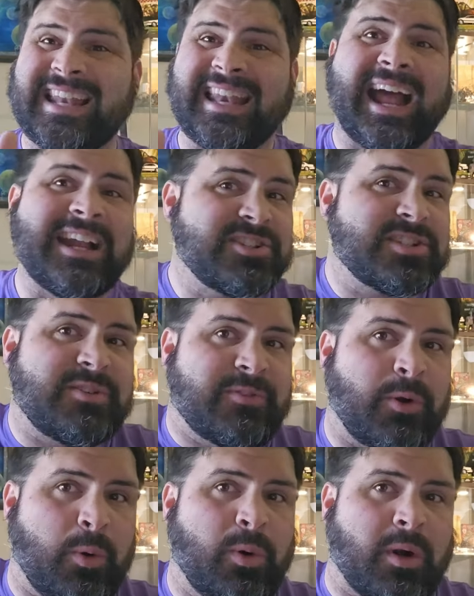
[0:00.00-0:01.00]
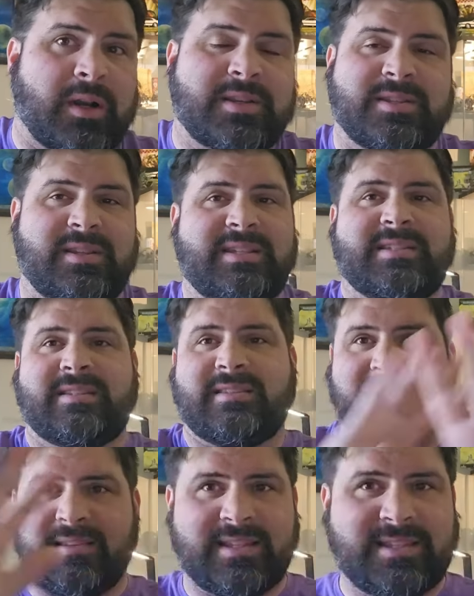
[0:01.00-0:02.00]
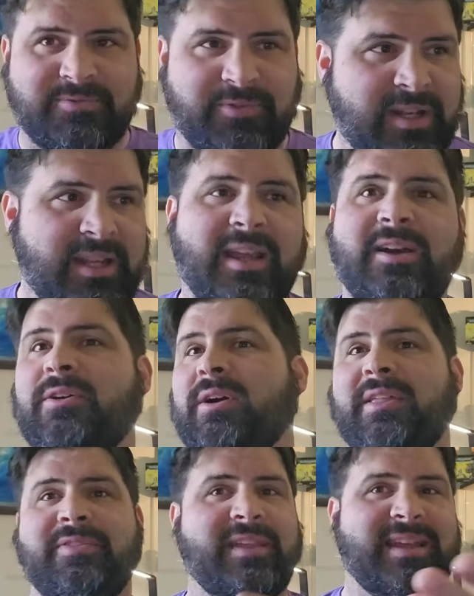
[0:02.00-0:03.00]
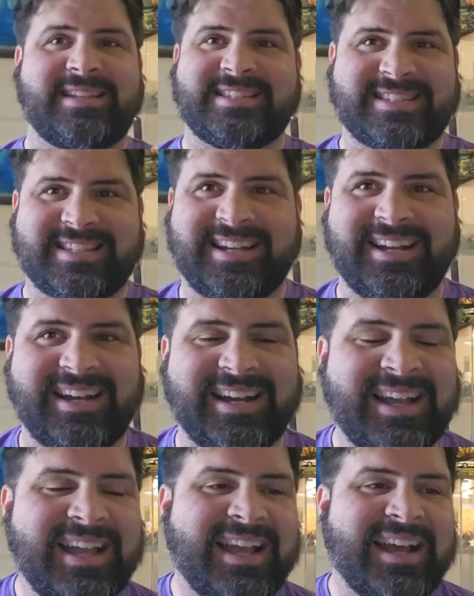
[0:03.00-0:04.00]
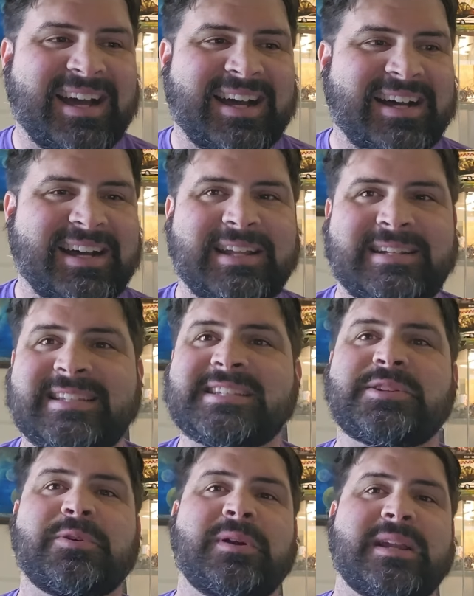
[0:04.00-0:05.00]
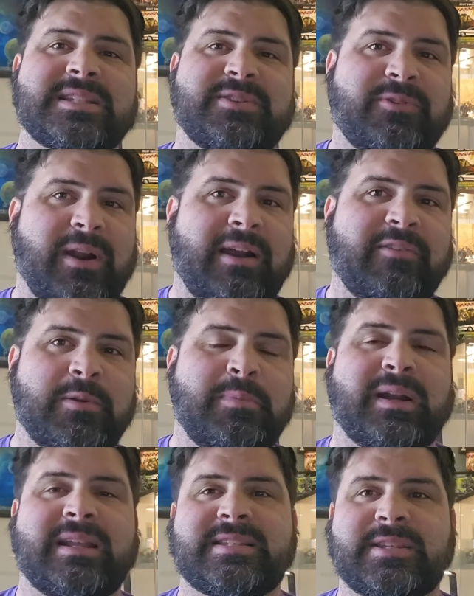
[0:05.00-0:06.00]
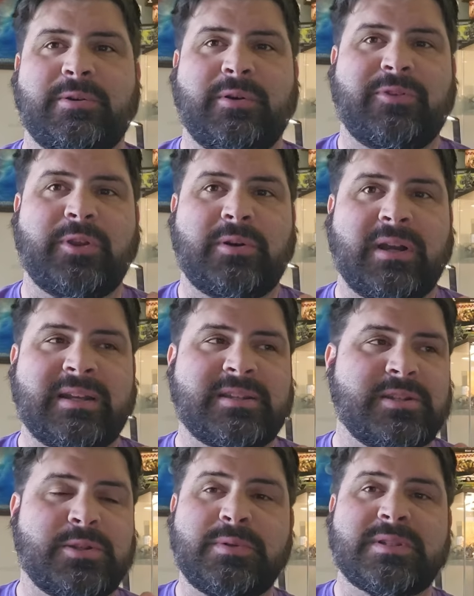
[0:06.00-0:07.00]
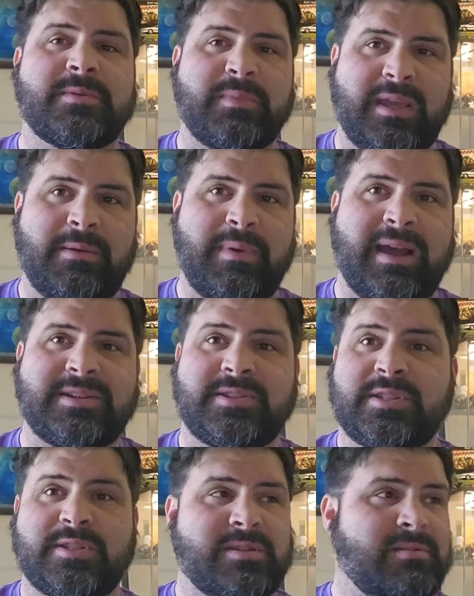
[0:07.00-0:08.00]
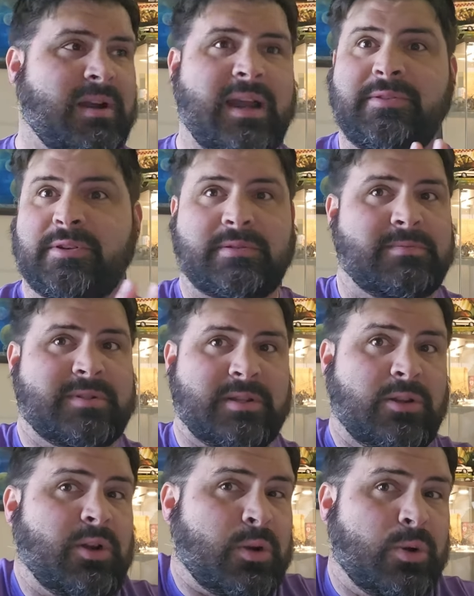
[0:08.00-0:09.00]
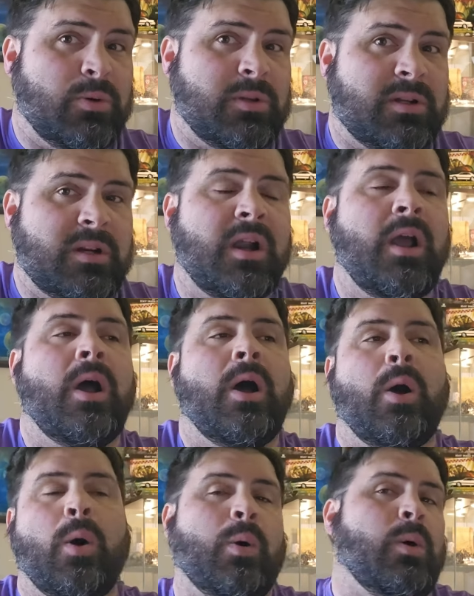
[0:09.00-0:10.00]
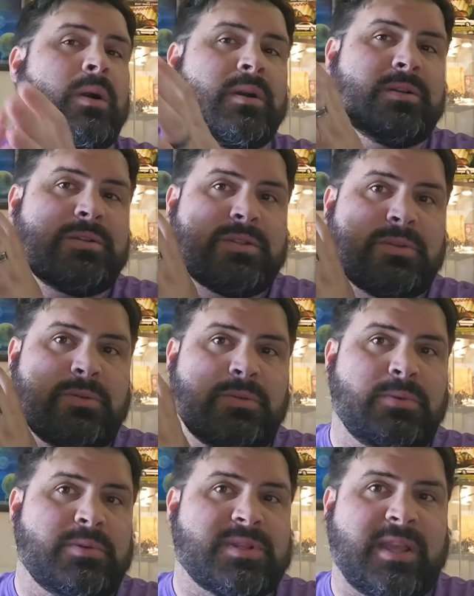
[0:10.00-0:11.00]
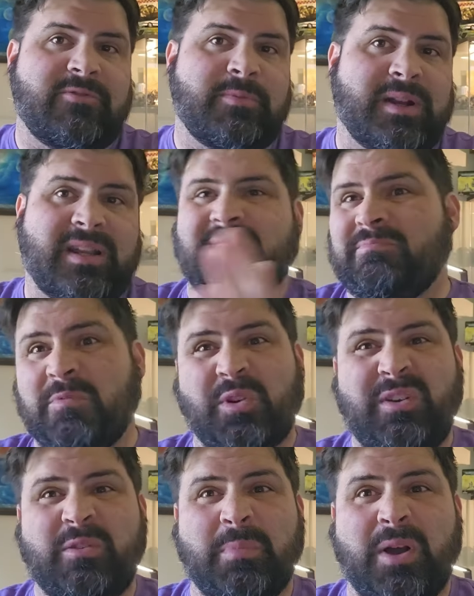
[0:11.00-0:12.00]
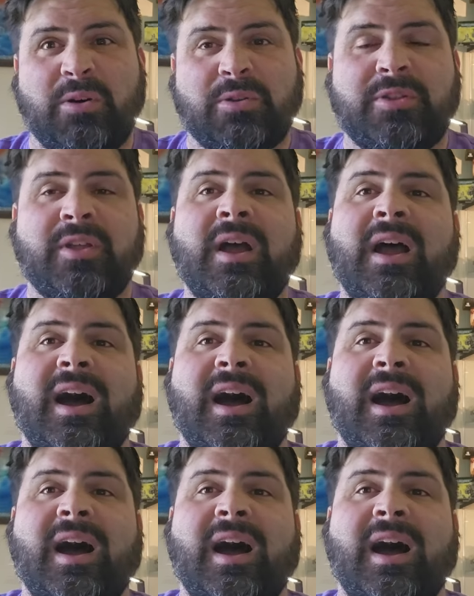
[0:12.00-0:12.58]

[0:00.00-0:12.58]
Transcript: and not just for orcs. This video and this Discord is for everybody. So if you're into doing some kit bashes, either to look cooler or to save money, or even both,